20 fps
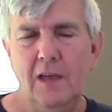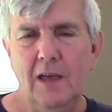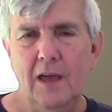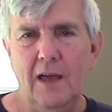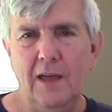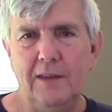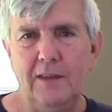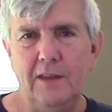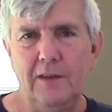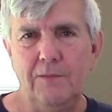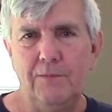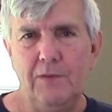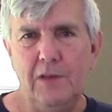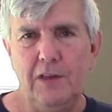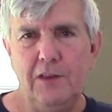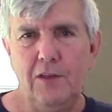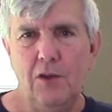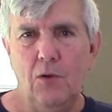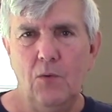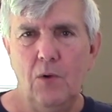I did a
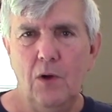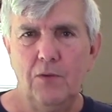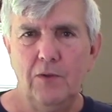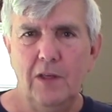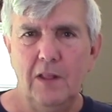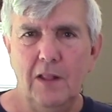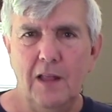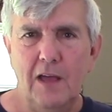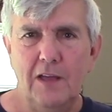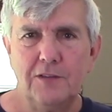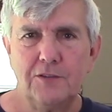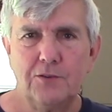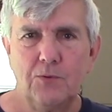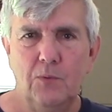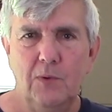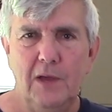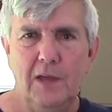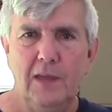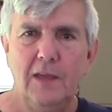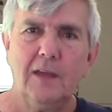video on it last
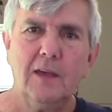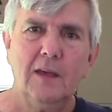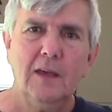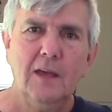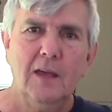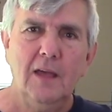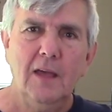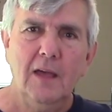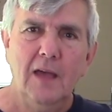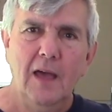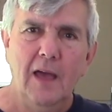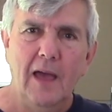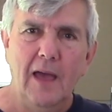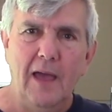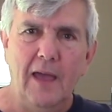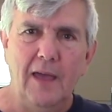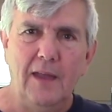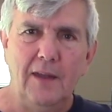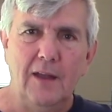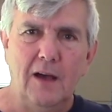week
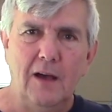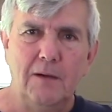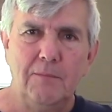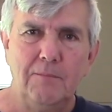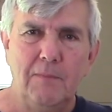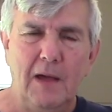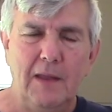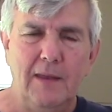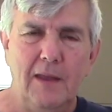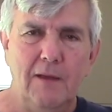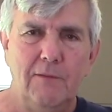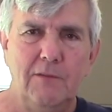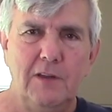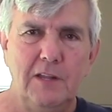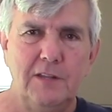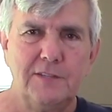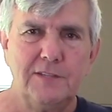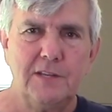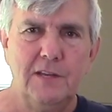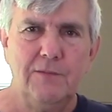and uh, but I never
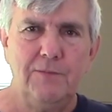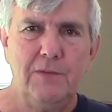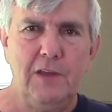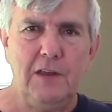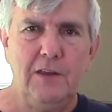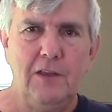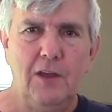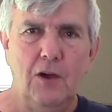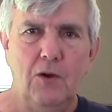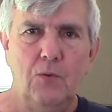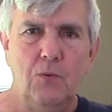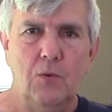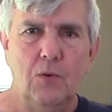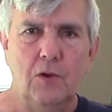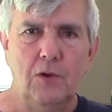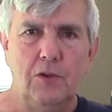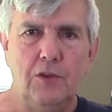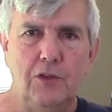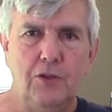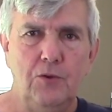did see a video
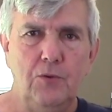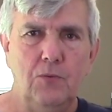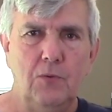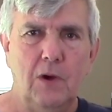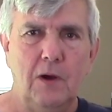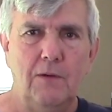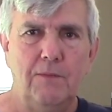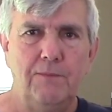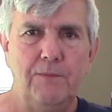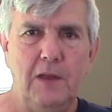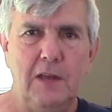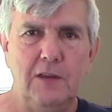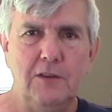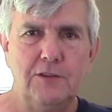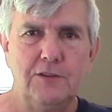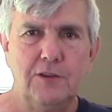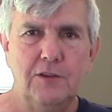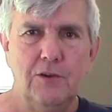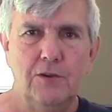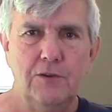where you uh,
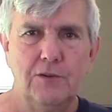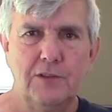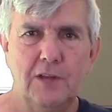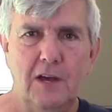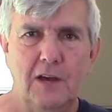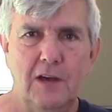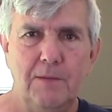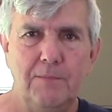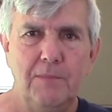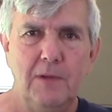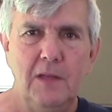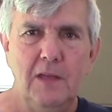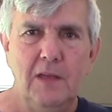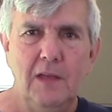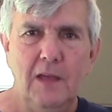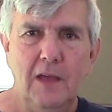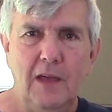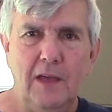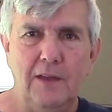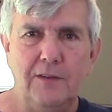finished yours up
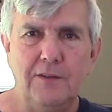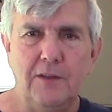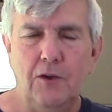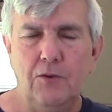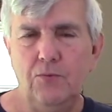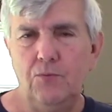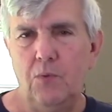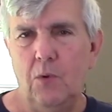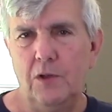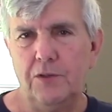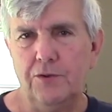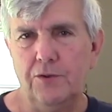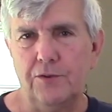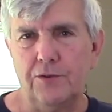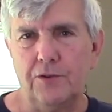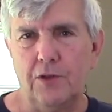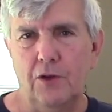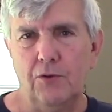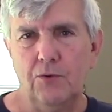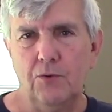and told what your
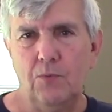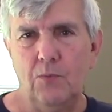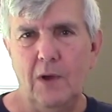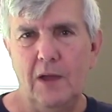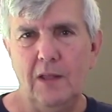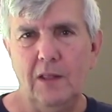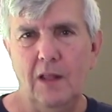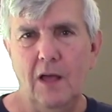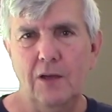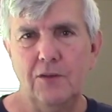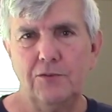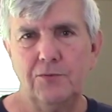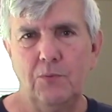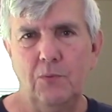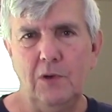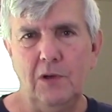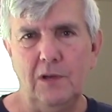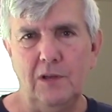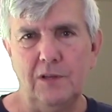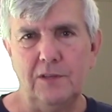total weight loss
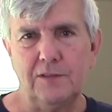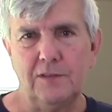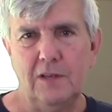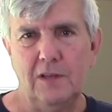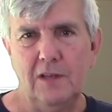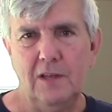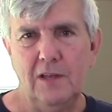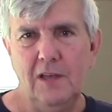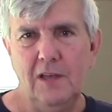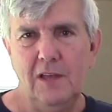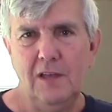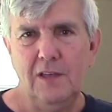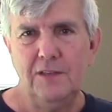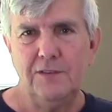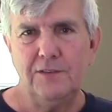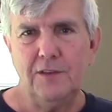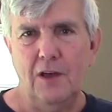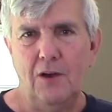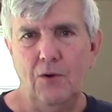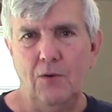was.
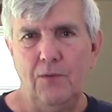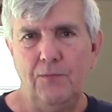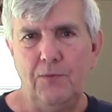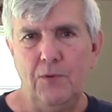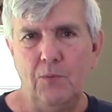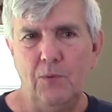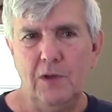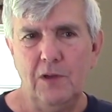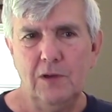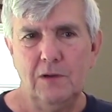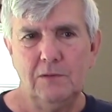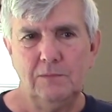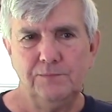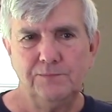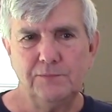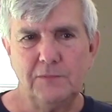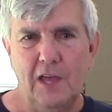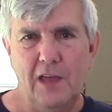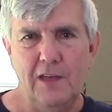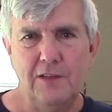So if you will,
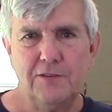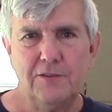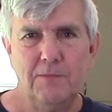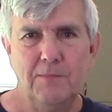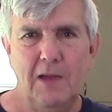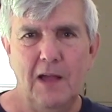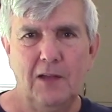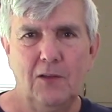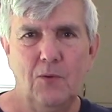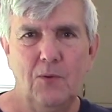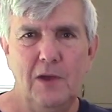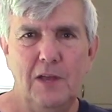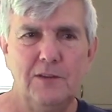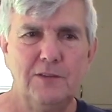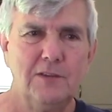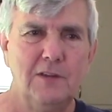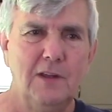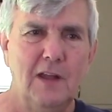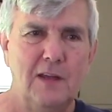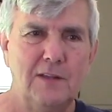answer my
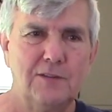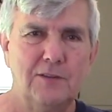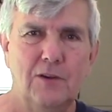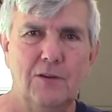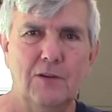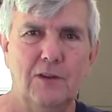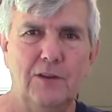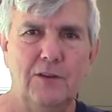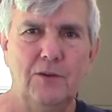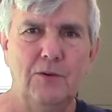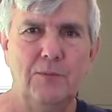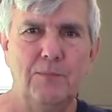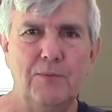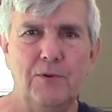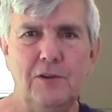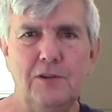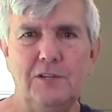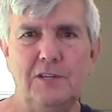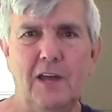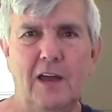question, I certainly do
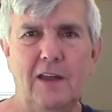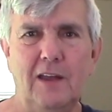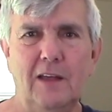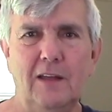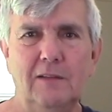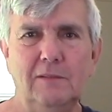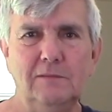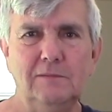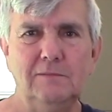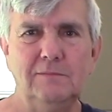appreciate it.